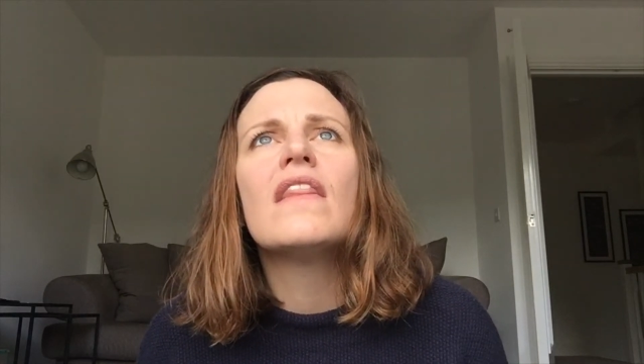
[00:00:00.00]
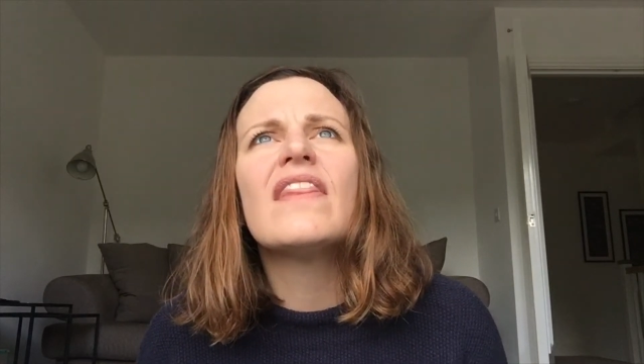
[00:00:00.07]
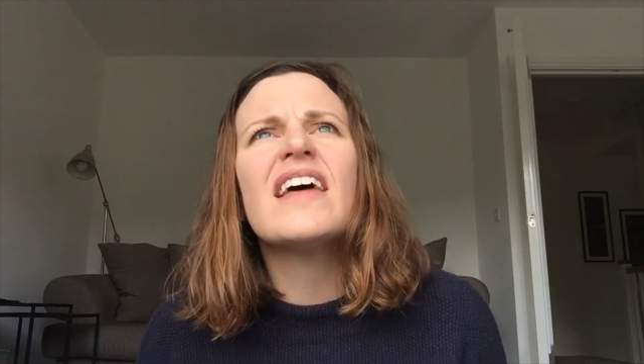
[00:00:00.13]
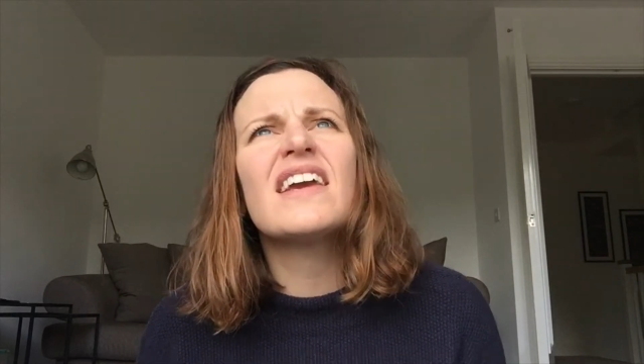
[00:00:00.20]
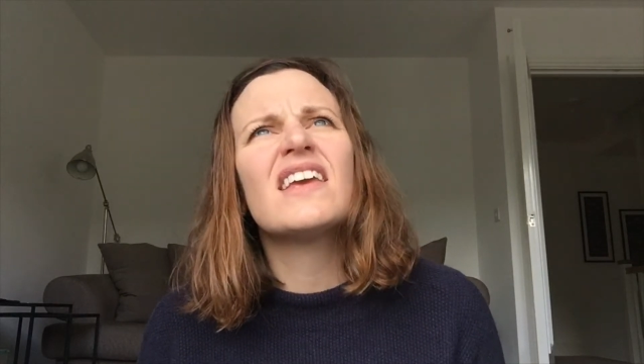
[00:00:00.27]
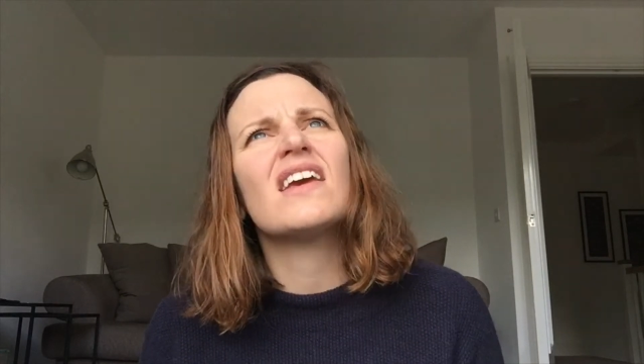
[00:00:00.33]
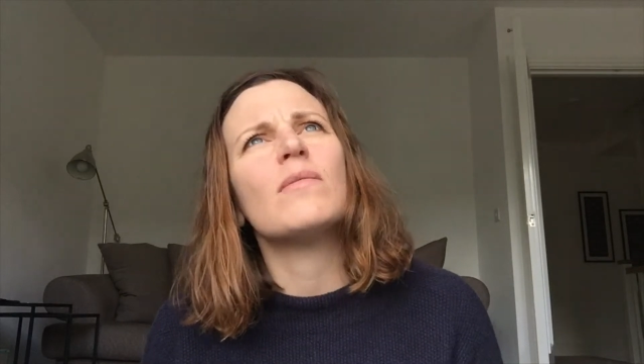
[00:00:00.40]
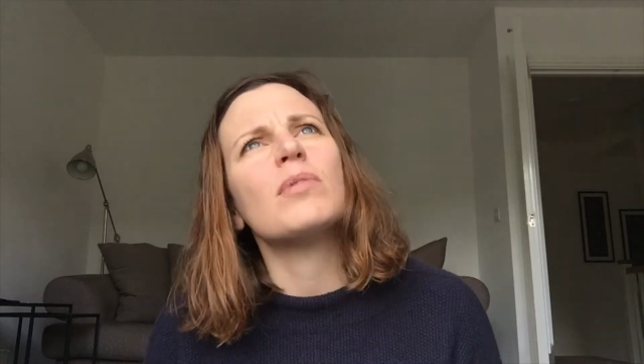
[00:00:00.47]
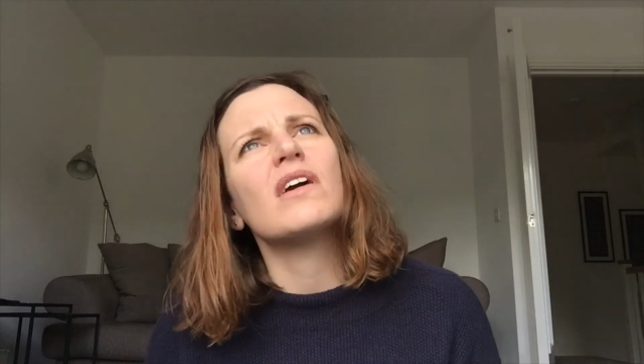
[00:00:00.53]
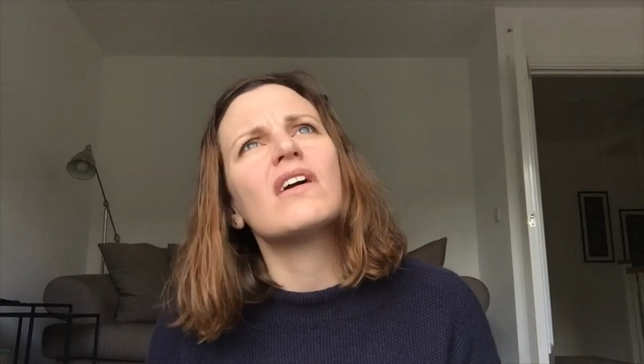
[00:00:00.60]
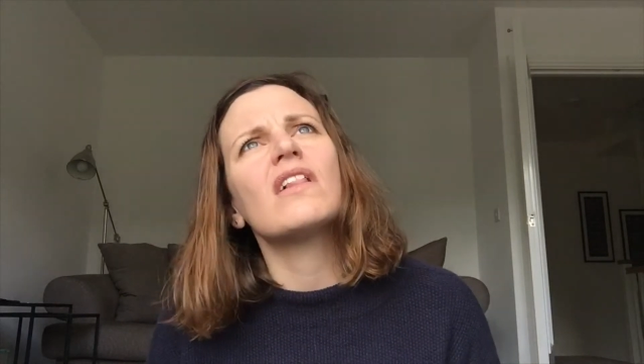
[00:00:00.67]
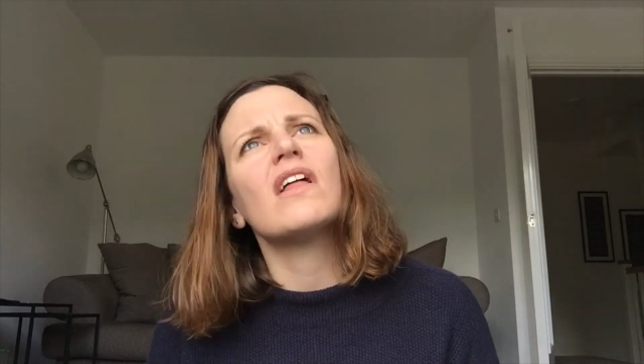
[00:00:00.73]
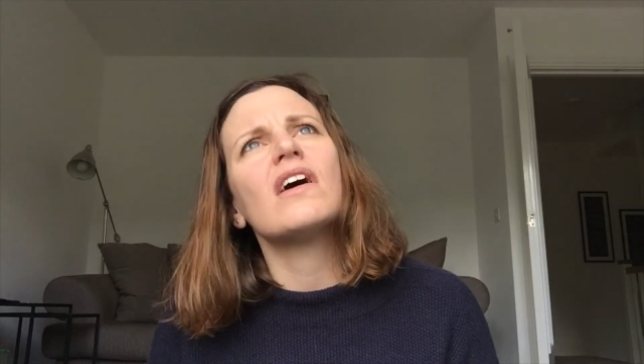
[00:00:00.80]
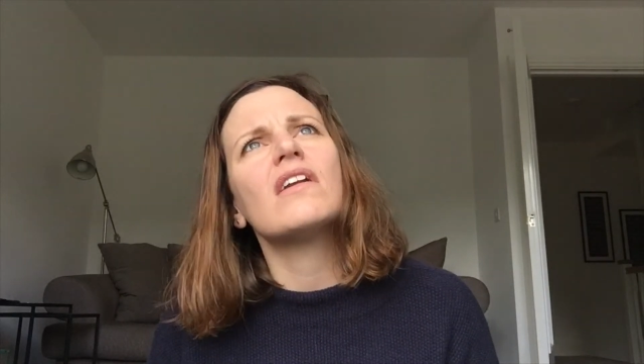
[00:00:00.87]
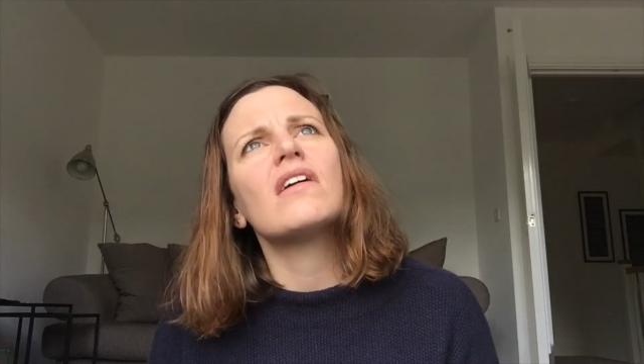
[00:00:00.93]
That can't be a
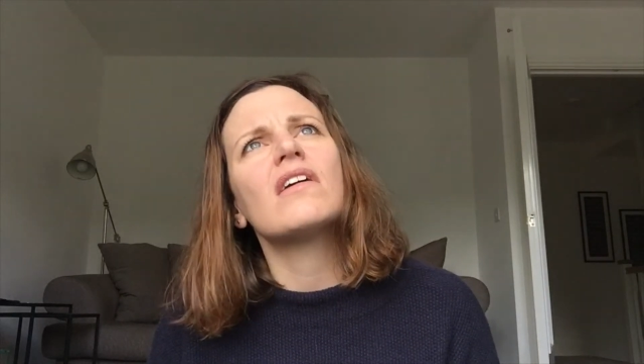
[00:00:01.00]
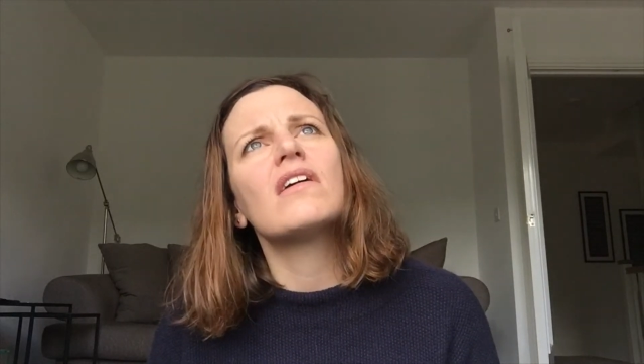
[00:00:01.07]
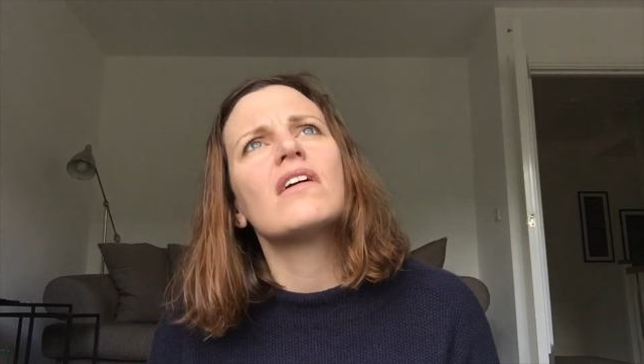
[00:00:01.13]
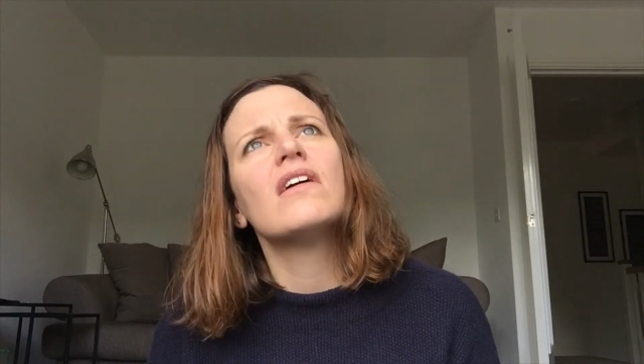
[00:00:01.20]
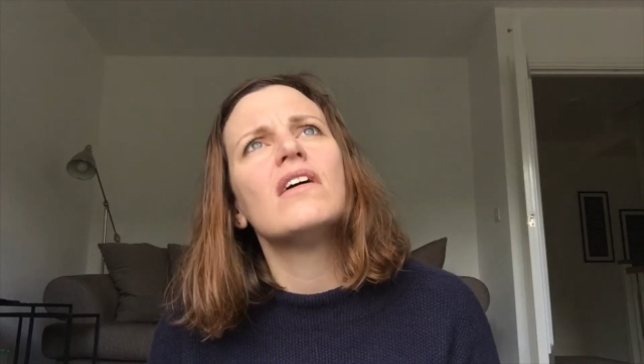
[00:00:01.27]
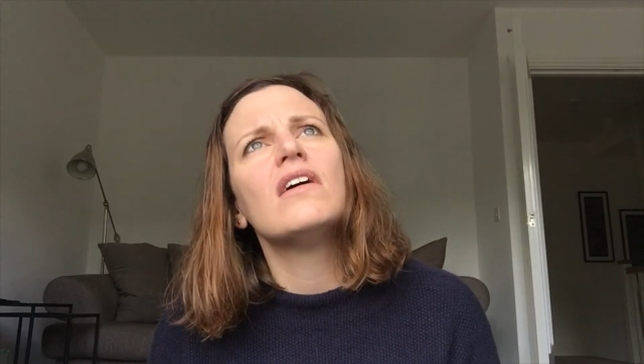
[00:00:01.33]
glider.